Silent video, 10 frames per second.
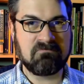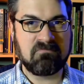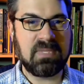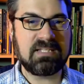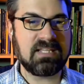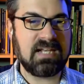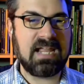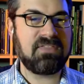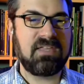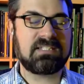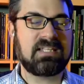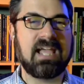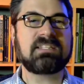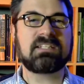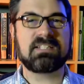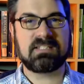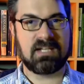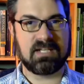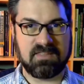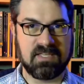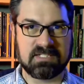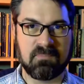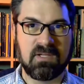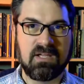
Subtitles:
means that atheists can't exist on atheism.